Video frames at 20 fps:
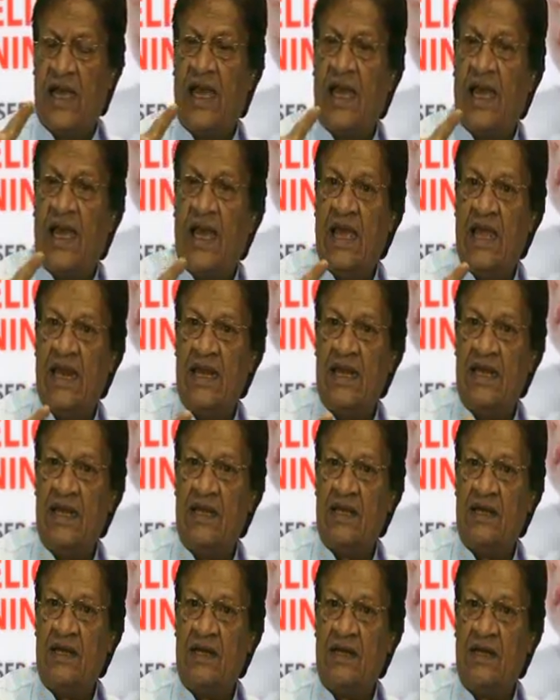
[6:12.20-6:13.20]
and
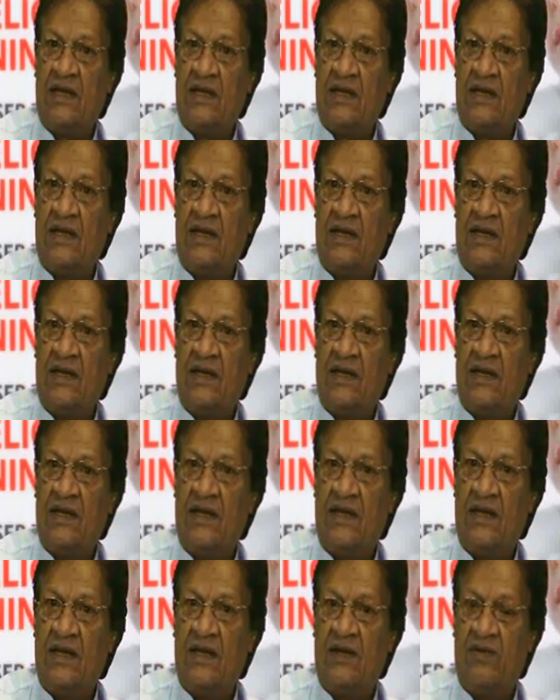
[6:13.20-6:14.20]
a
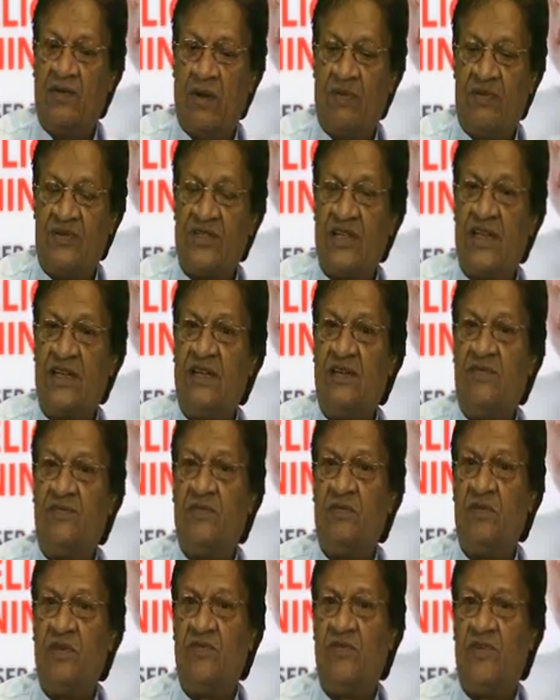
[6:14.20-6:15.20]
representative
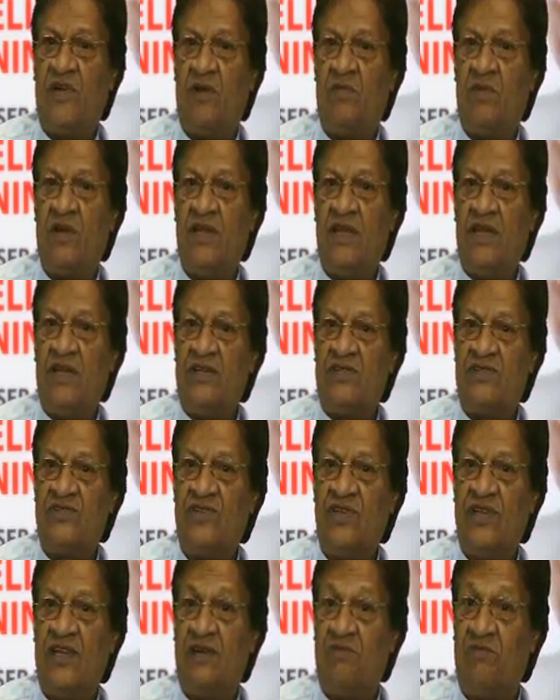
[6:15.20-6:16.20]
from the pharma
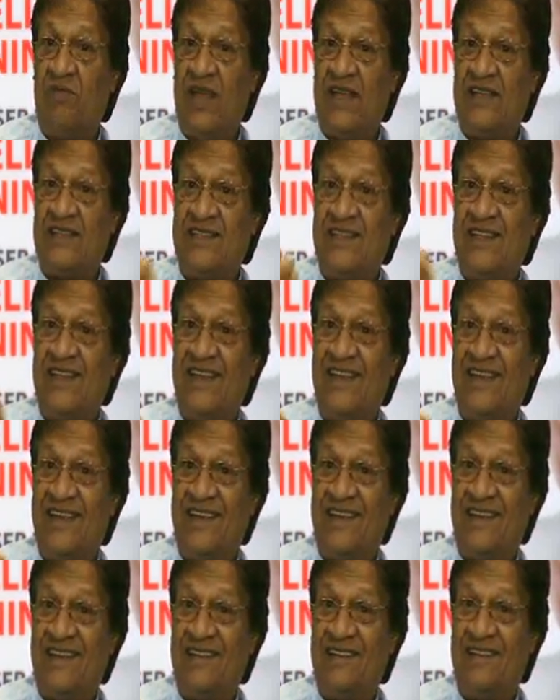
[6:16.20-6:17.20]
industry that makes the
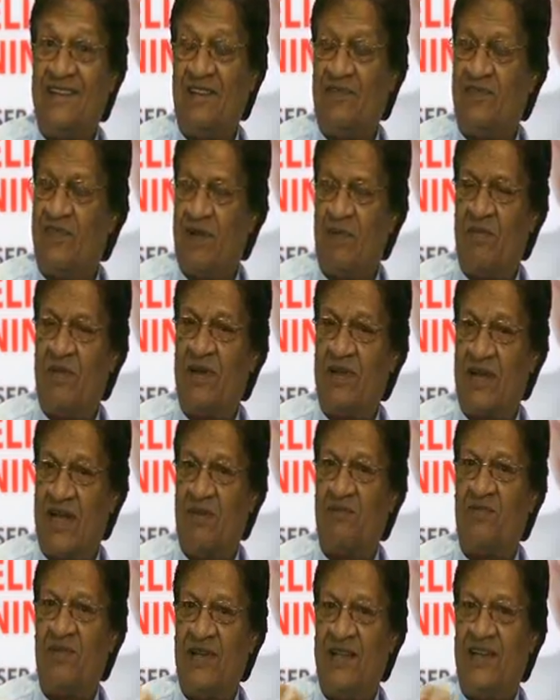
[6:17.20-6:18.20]
pharma
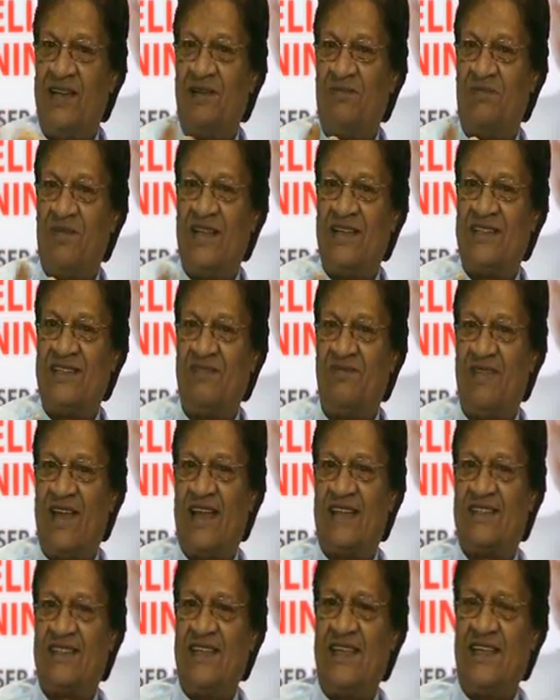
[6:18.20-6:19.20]
company that makes the
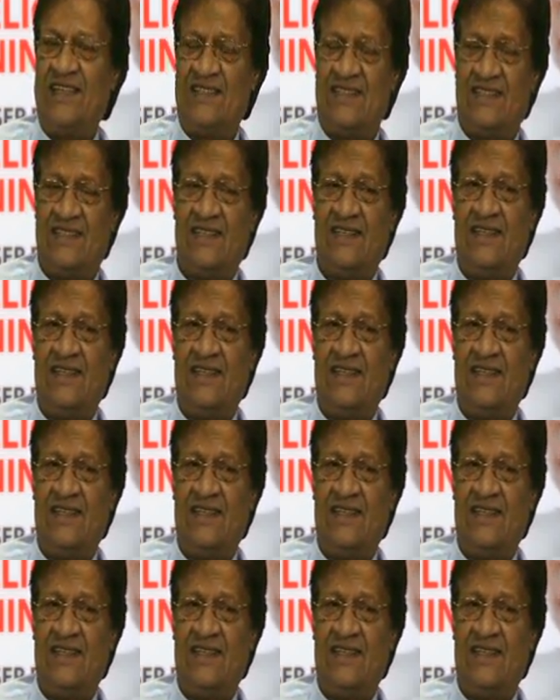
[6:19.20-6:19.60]
vaccines.